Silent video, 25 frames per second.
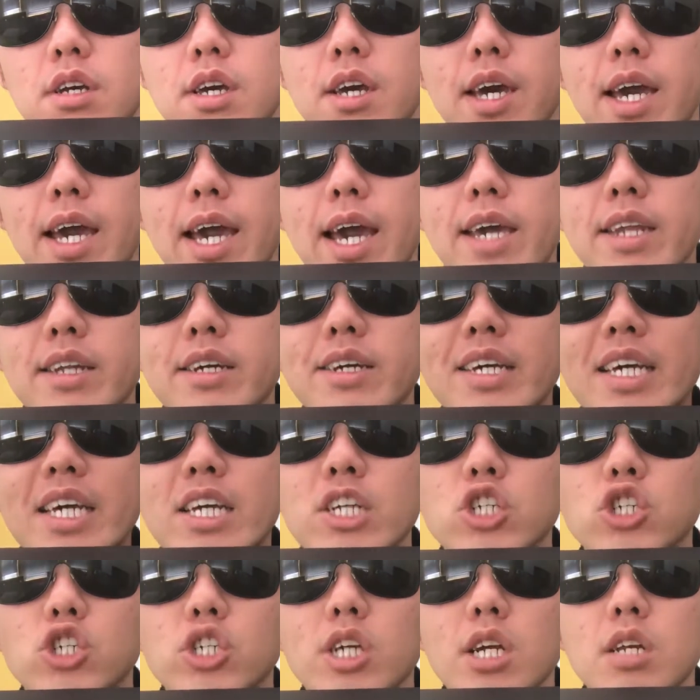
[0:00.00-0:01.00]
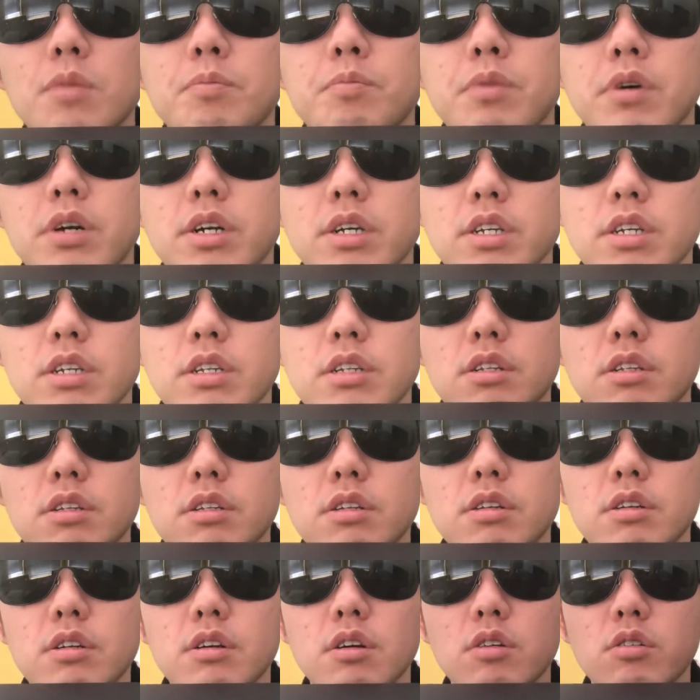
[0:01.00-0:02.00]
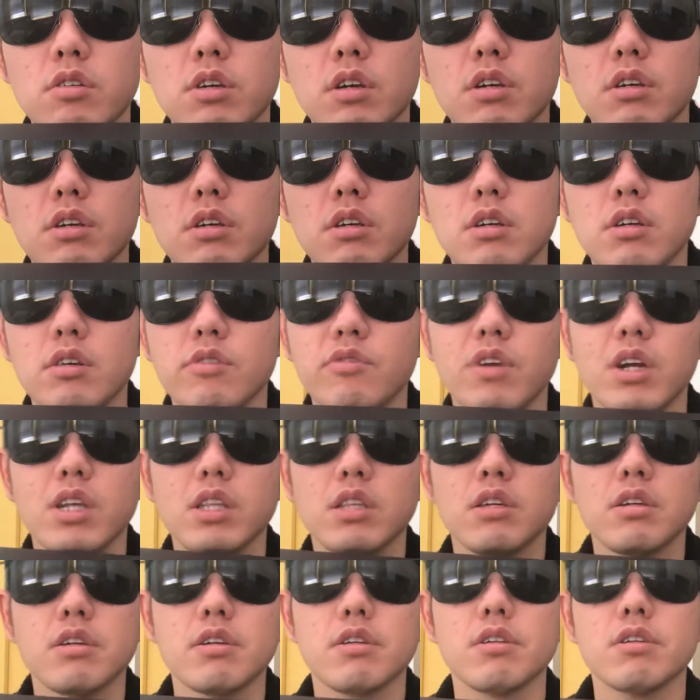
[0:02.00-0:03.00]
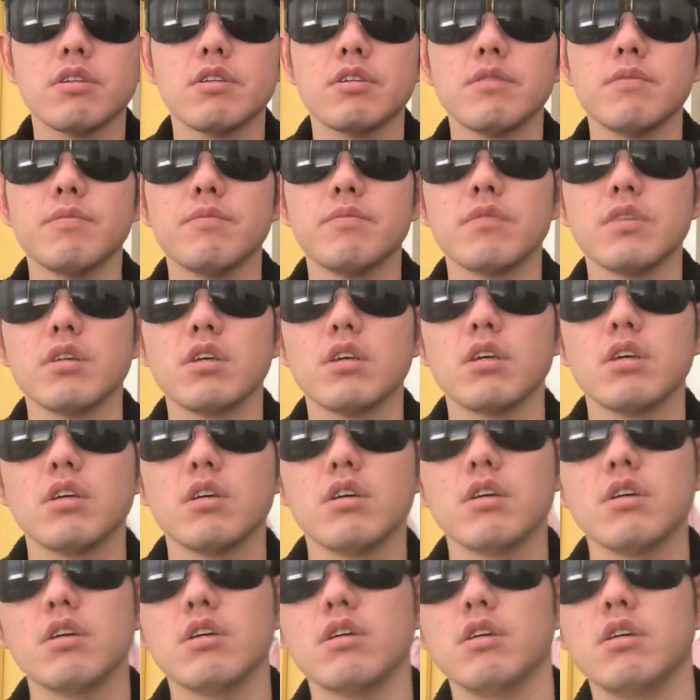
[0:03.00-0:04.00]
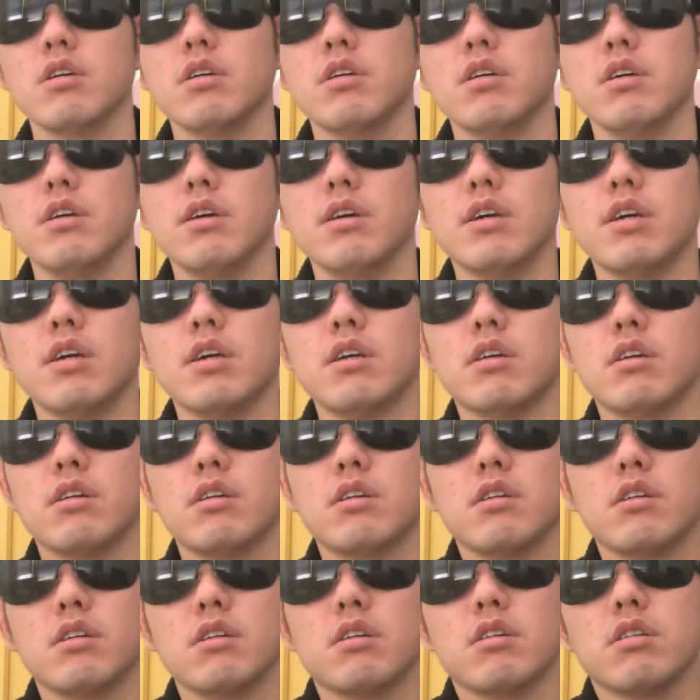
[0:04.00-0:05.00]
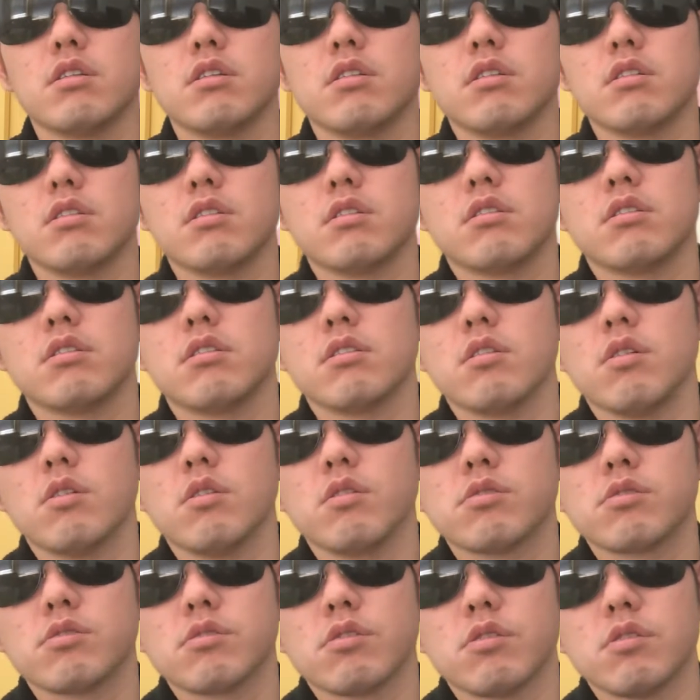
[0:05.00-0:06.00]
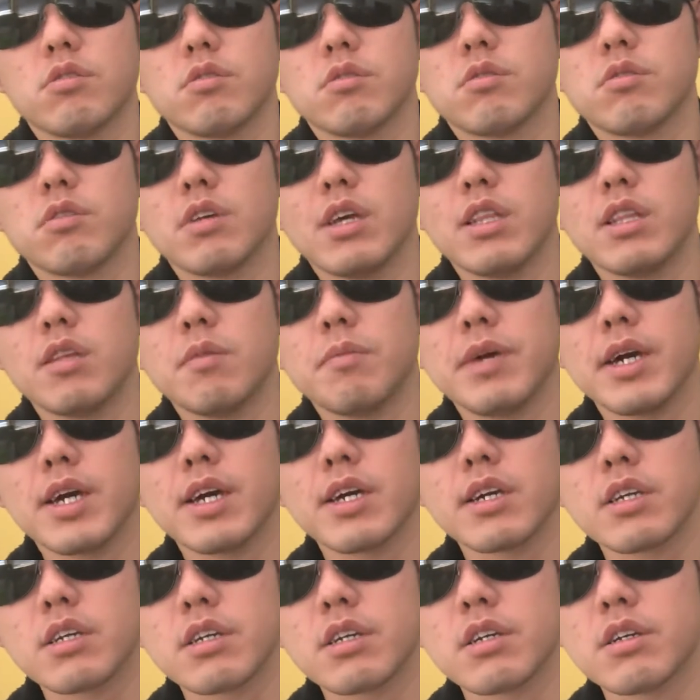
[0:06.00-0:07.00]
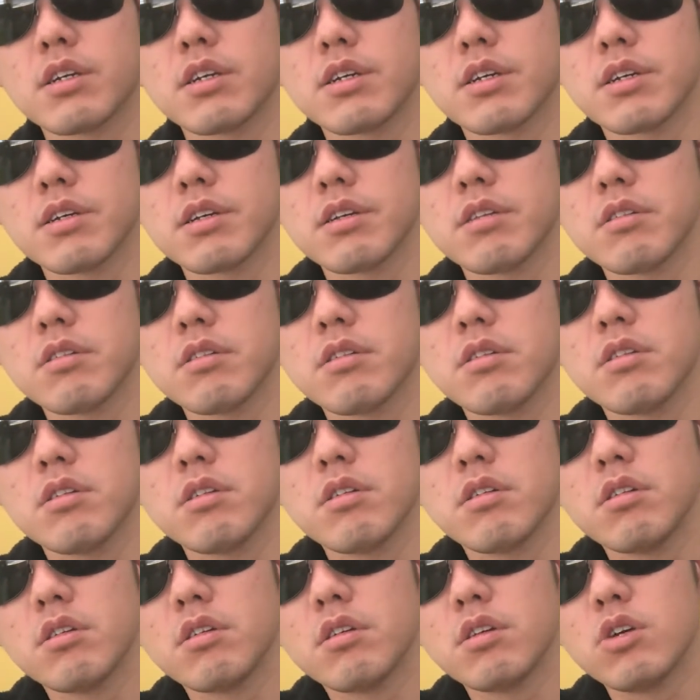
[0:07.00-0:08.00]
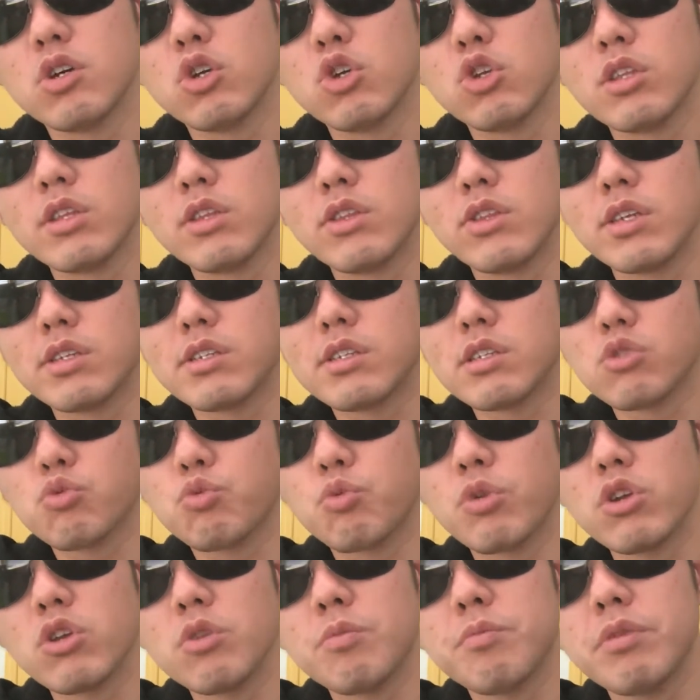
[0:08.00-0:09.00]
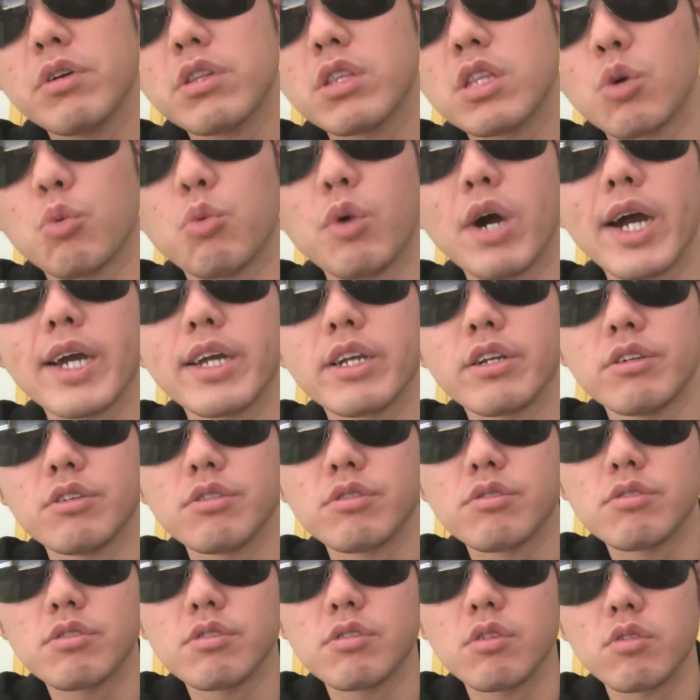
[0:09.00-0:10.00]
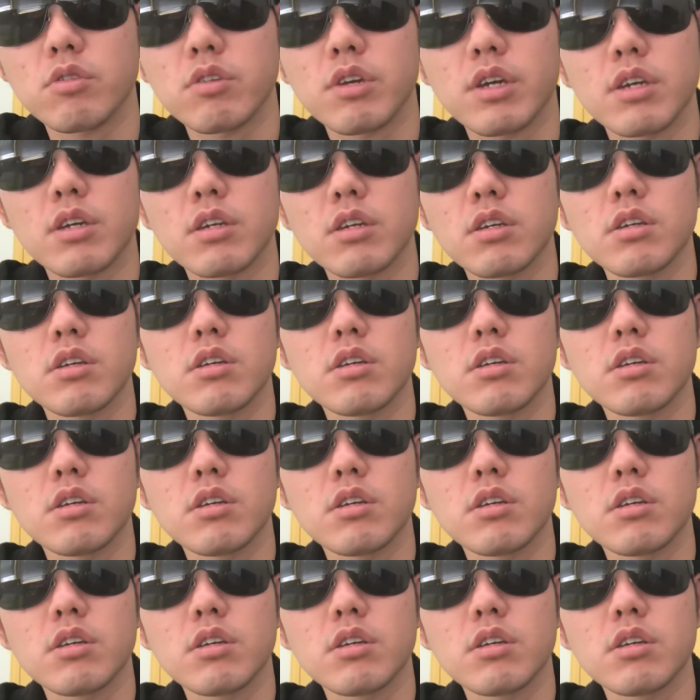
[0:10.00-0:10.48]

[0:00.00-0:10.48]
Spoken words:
and an eject button, okay? Right there. And also in the back, this is where you put the wires, okay?